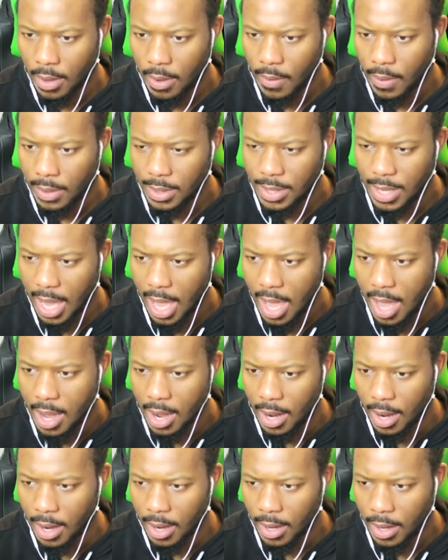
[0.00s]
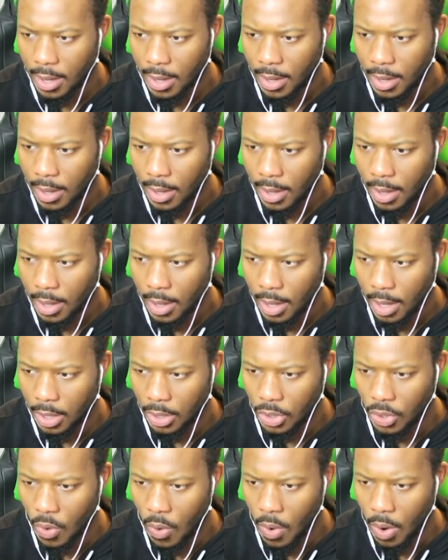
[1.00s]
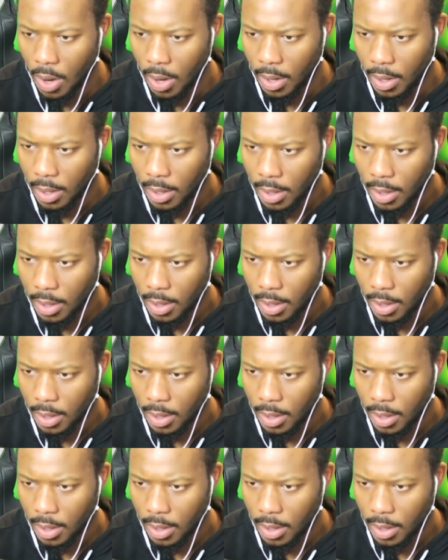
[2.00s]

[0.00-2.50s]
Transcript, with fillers: What's here? A door.